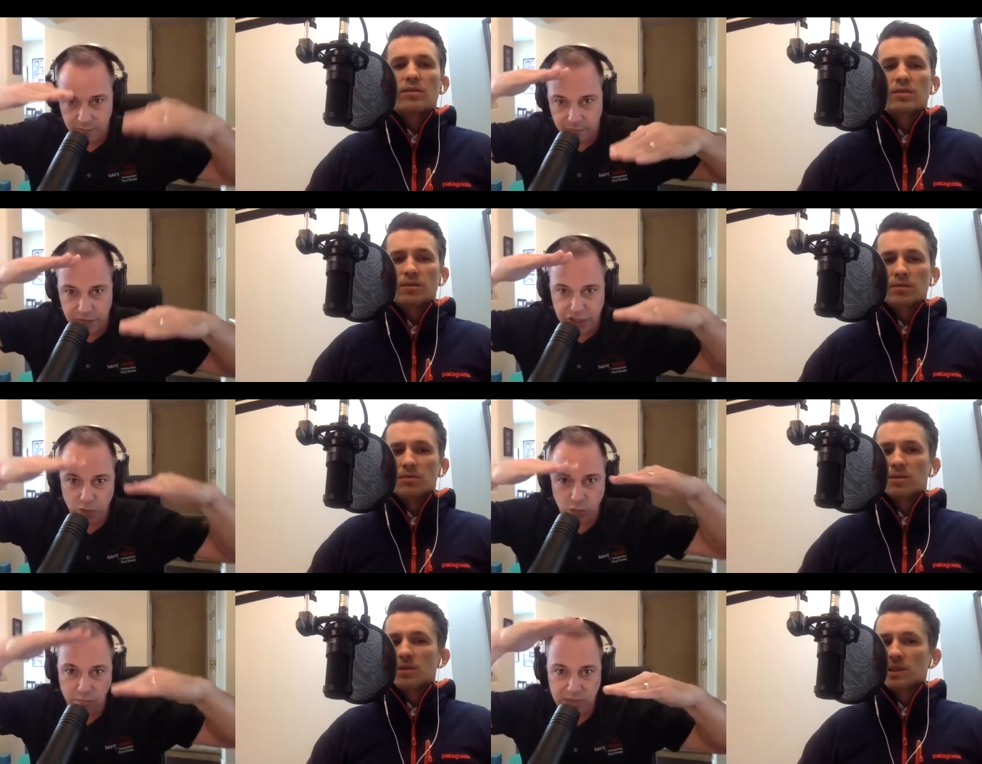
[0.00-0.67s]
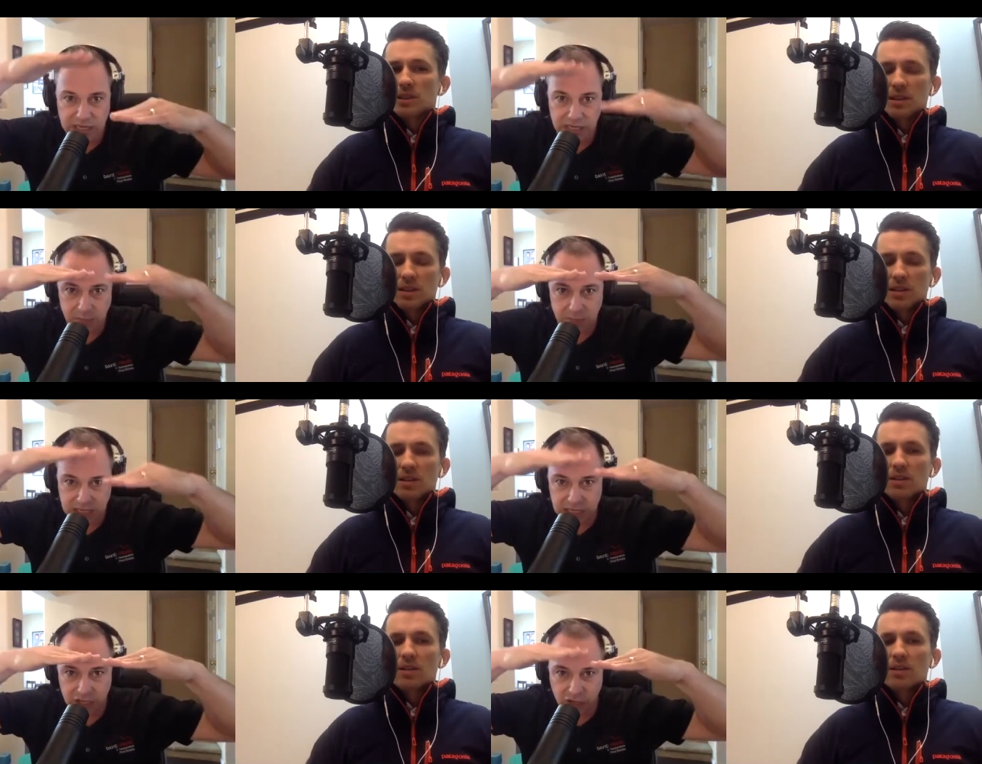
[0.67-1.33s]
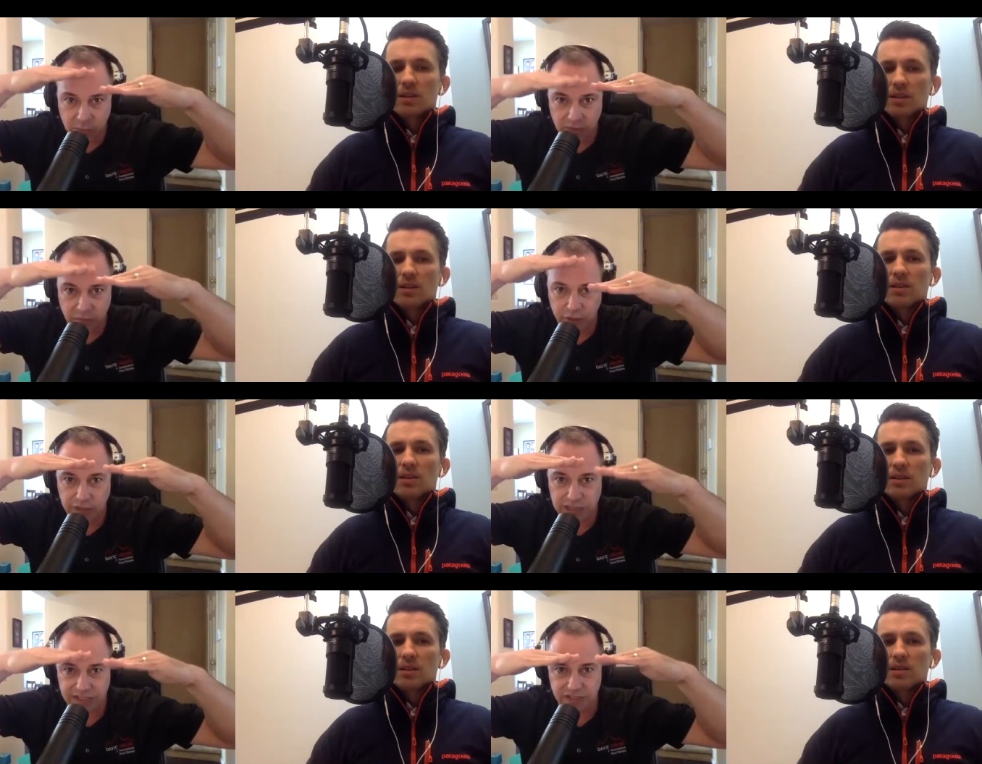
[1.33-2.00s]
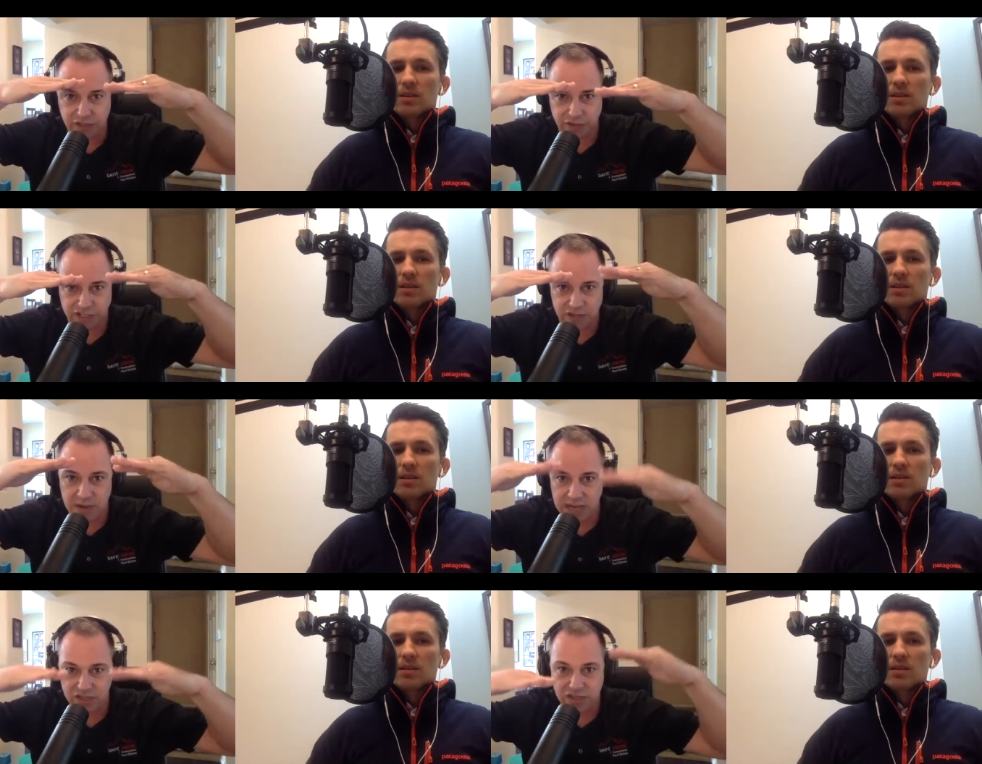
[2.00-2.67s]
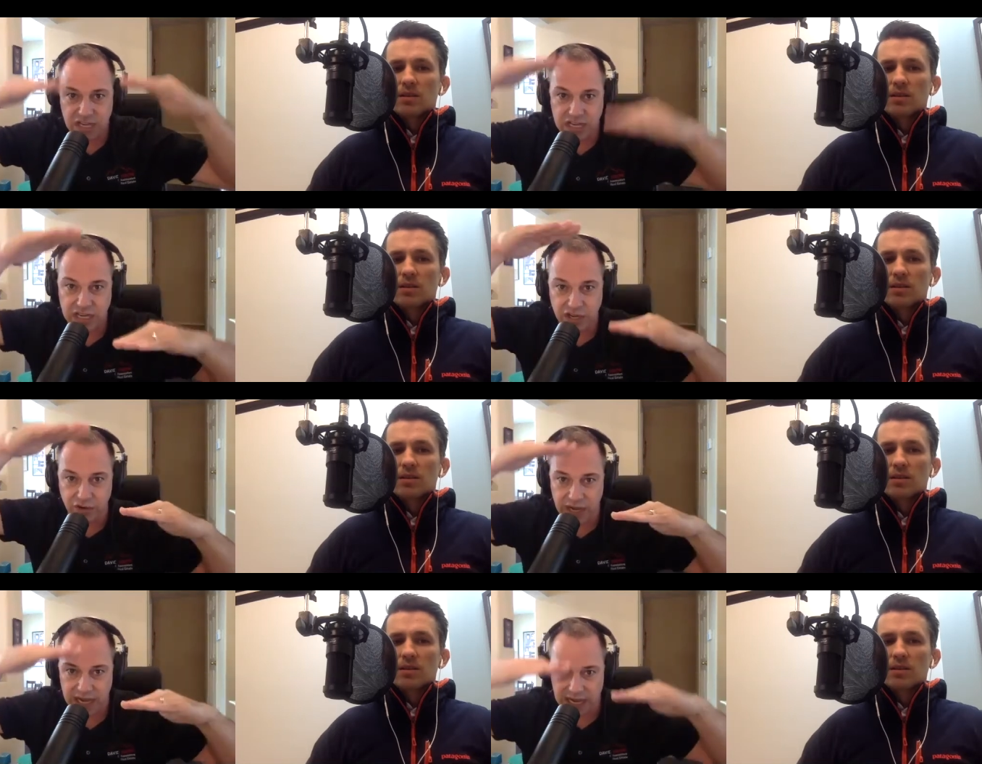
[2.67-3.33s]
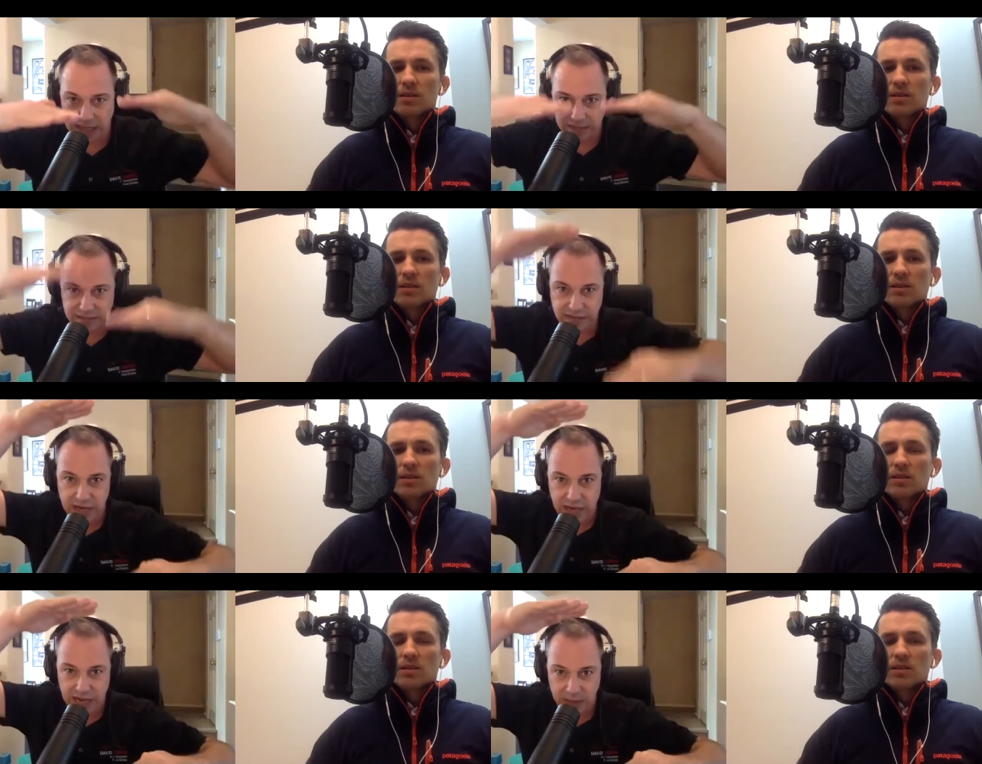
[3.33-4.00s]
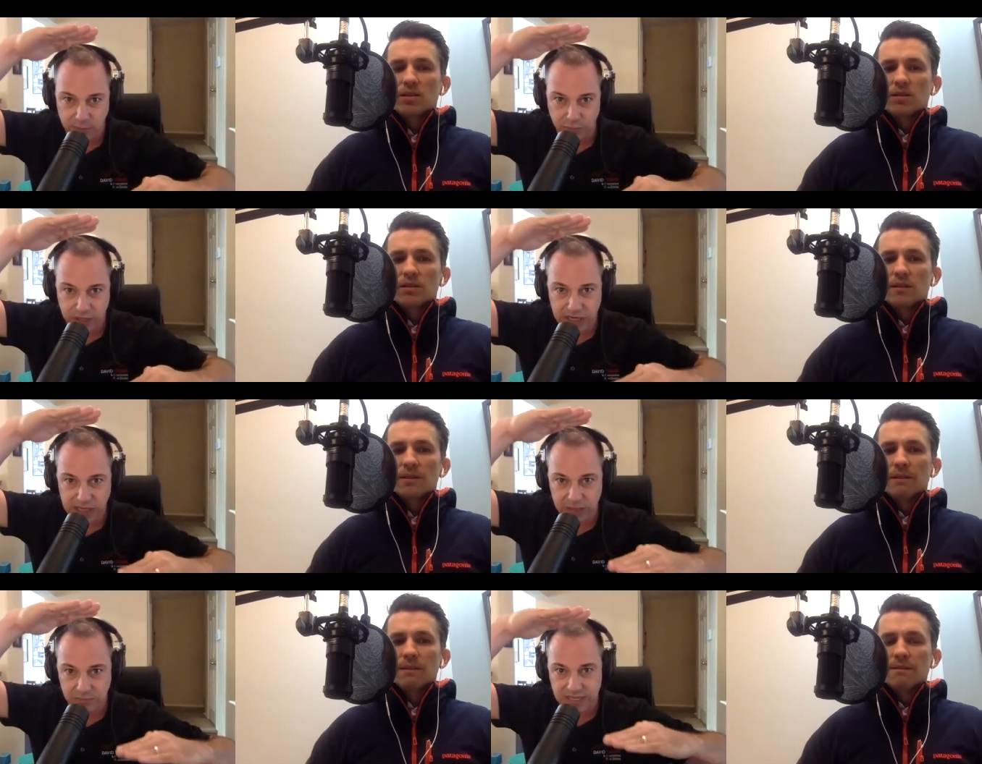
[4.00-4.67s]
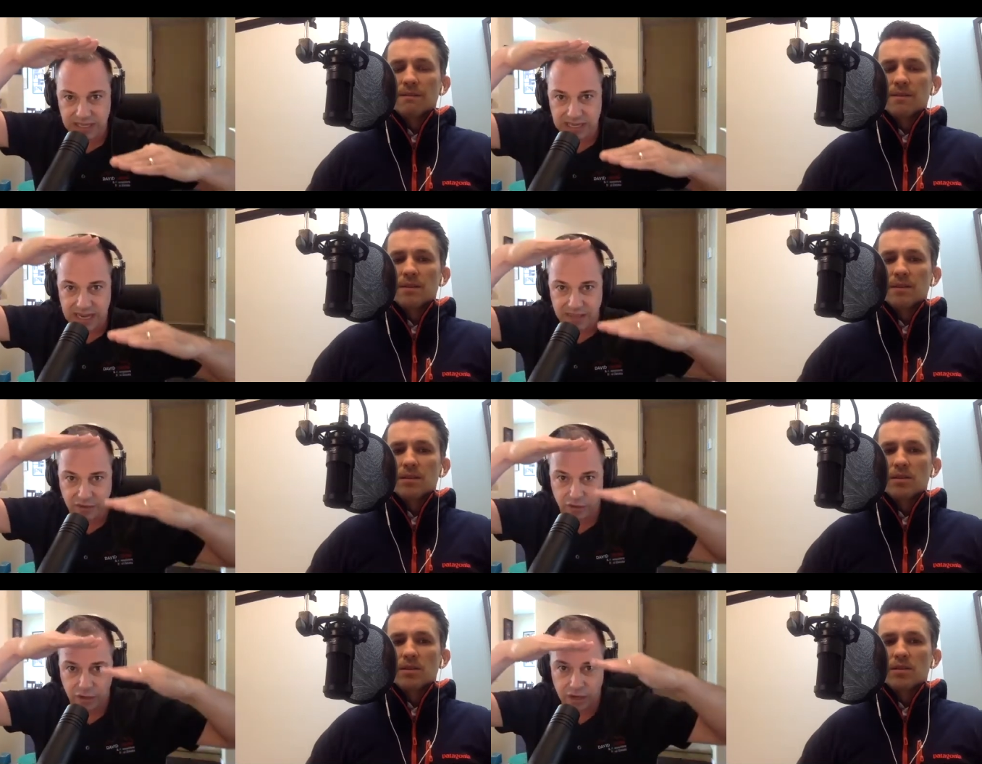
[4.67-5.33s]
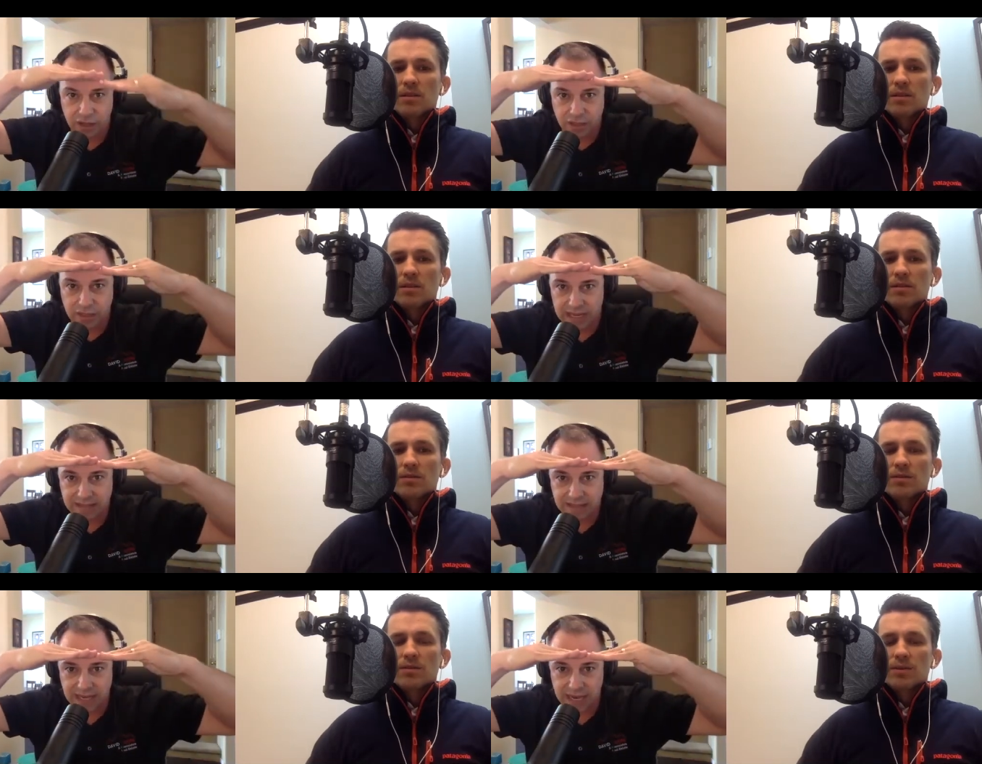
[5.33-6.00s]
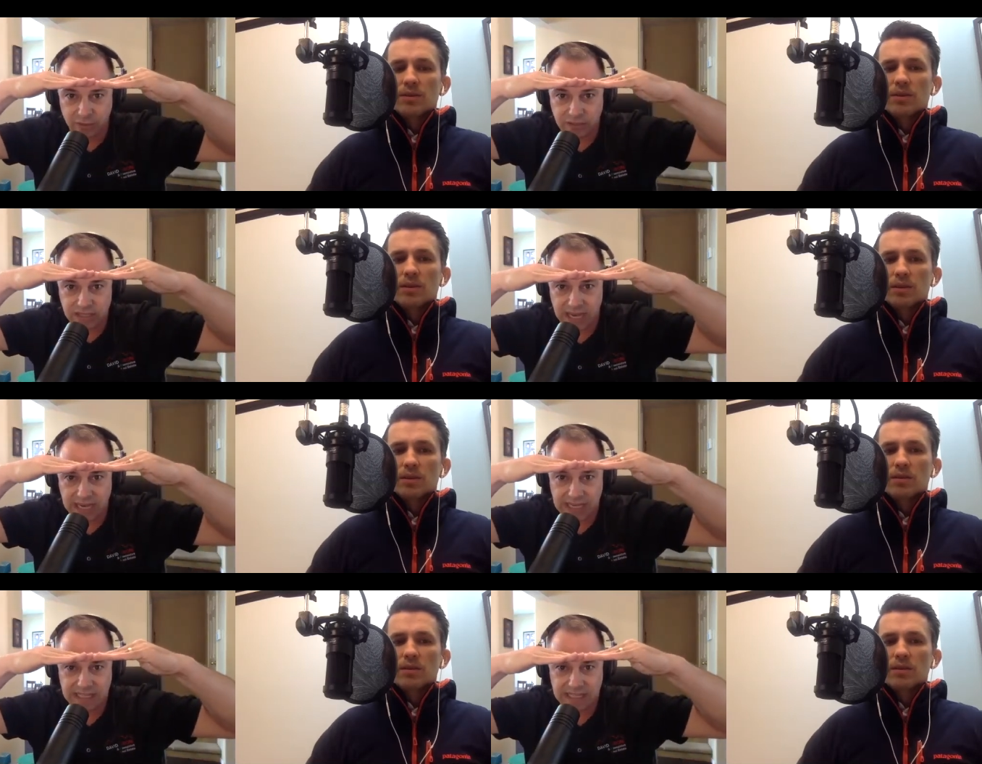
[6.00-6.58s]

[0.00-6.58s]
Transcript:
Speaker 1: visual medium here, but for your listeners, imagine taking your hands and bringing them together. That's how tight